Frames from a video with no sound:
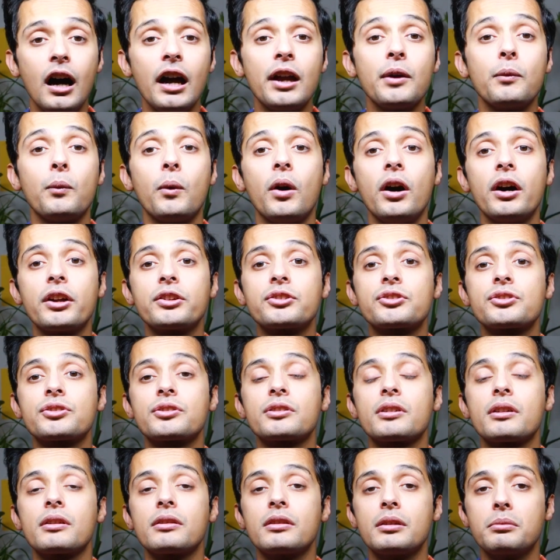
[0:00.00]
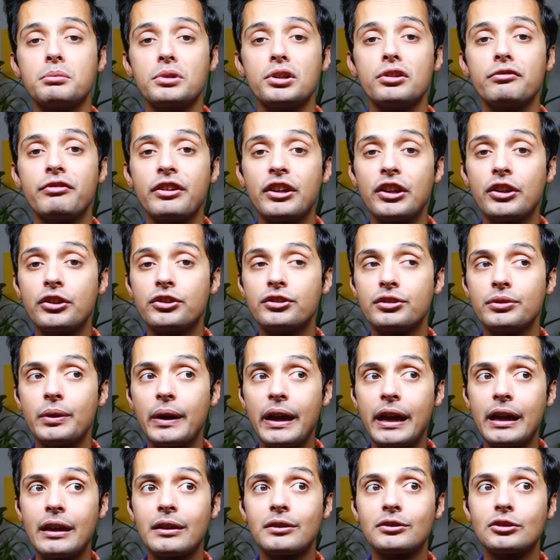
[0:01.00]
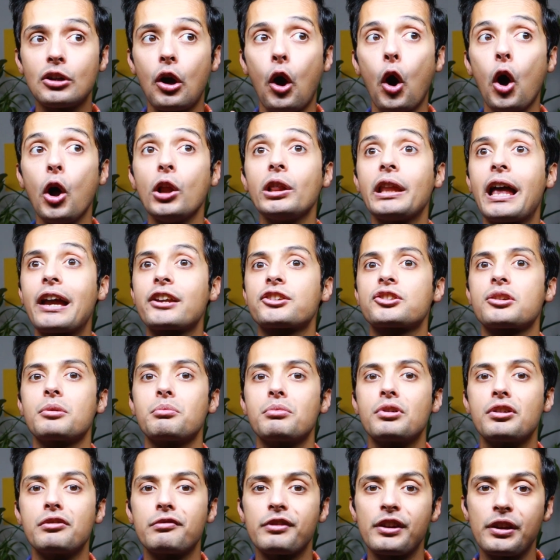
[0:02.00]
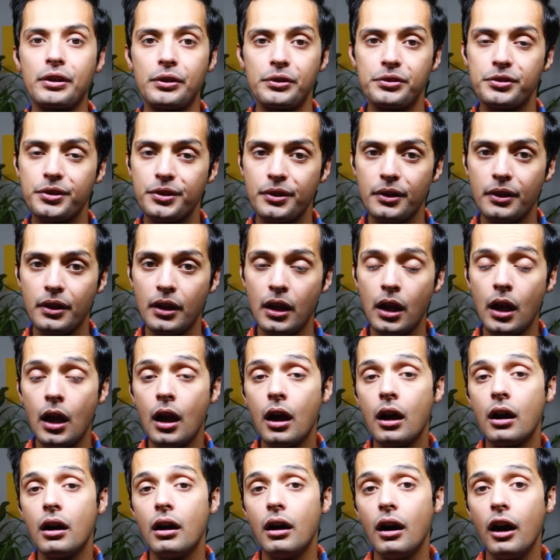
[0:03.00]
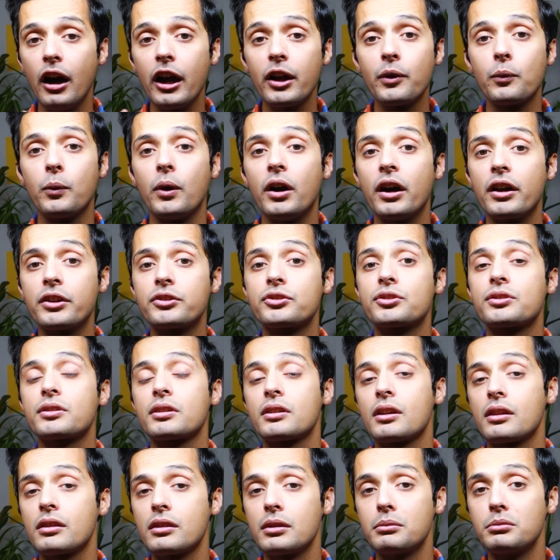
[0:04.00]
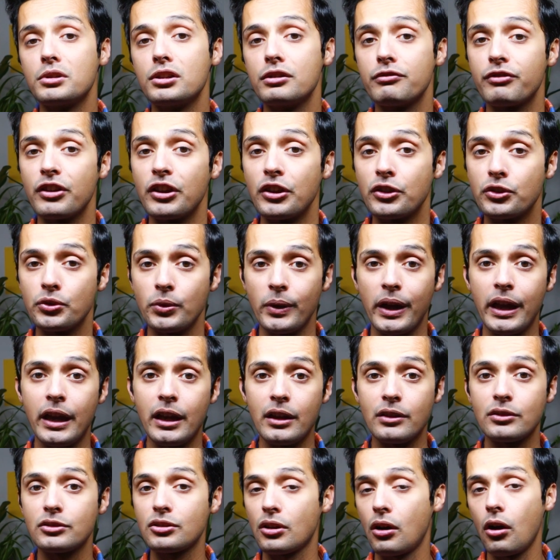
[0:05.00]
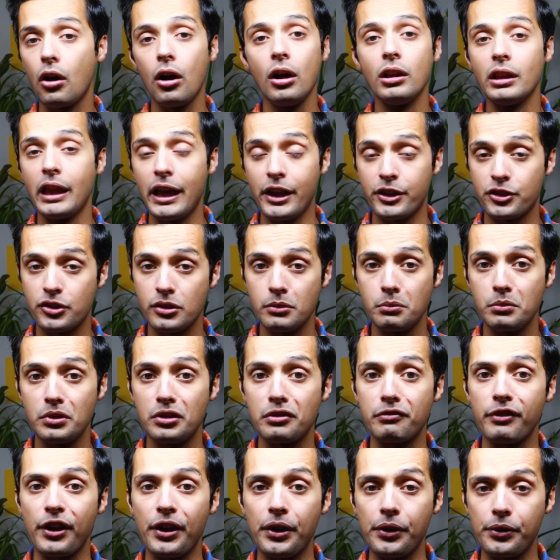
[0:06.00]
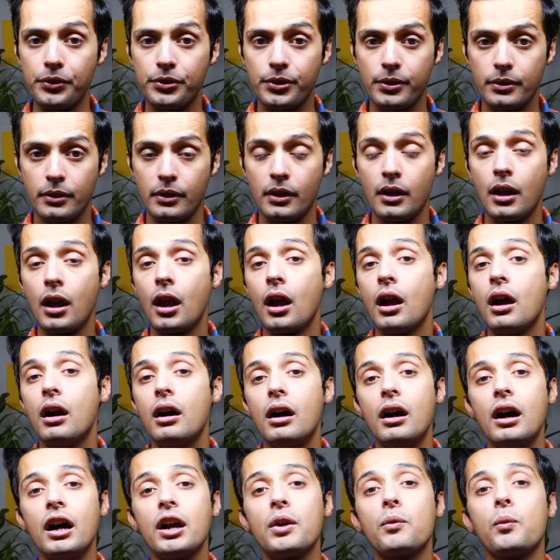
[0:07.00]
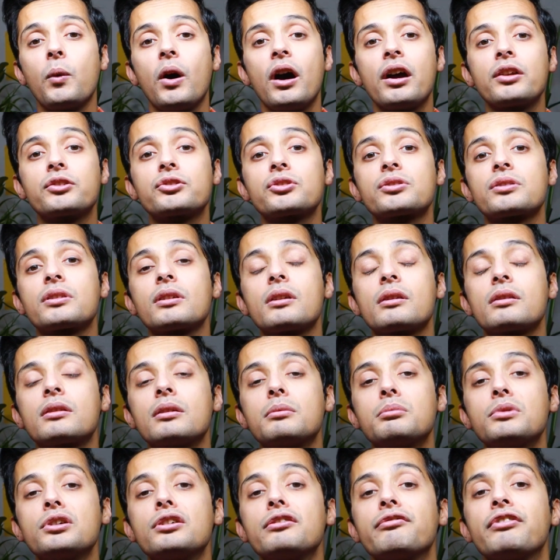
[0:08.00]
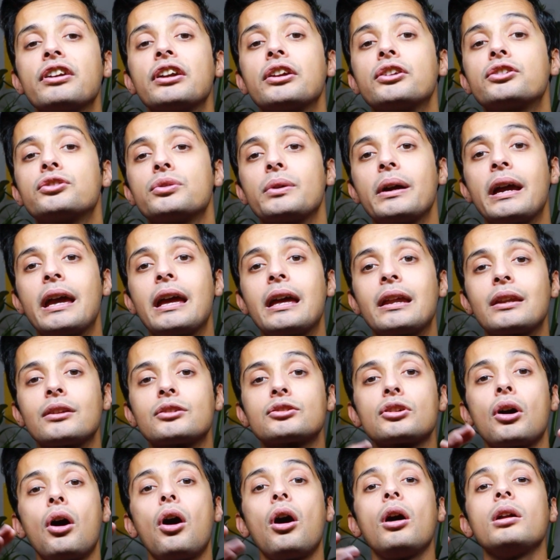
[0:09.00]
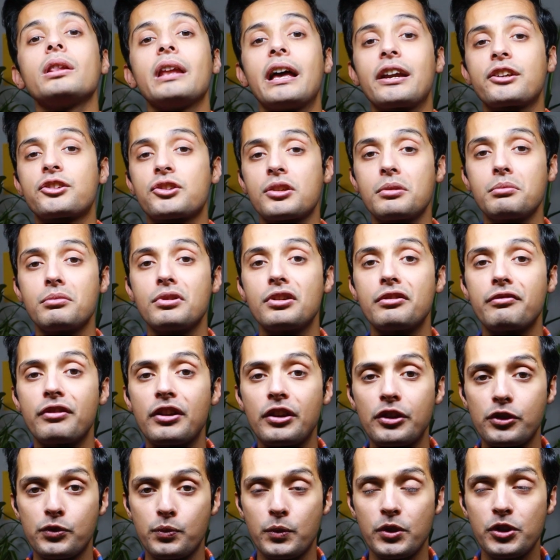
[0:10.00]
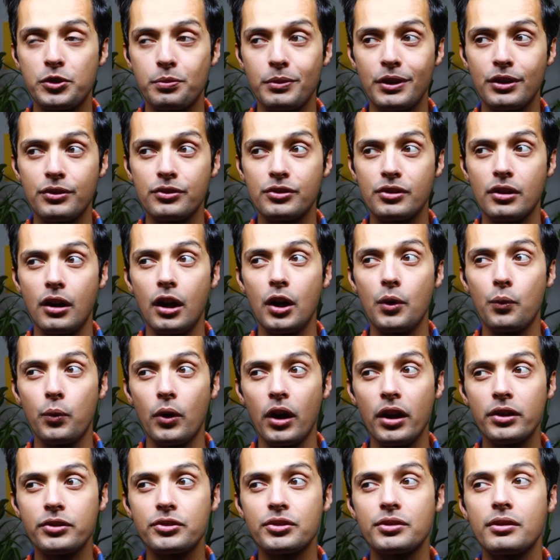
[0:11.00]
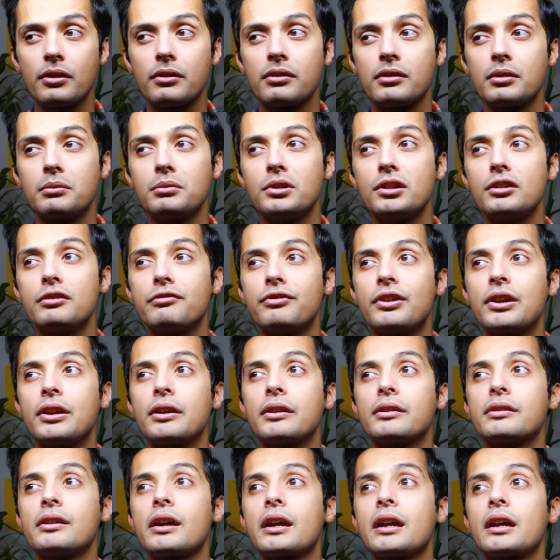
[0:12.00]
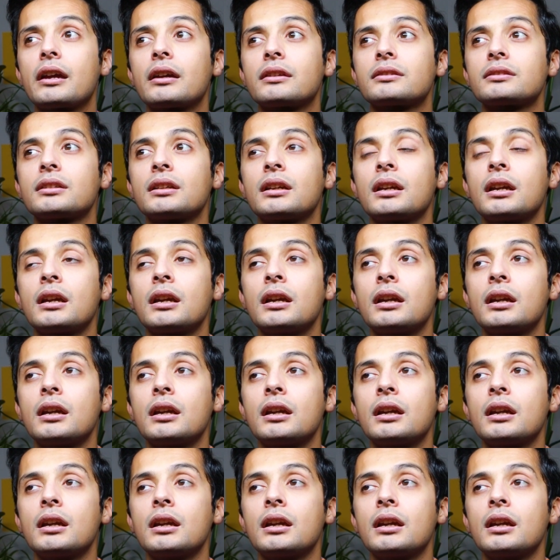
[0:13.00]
I watched the movie to end all action movies. I watched the movie to end all action movies. I watched the movie to end all action movies, which means I watched the movie that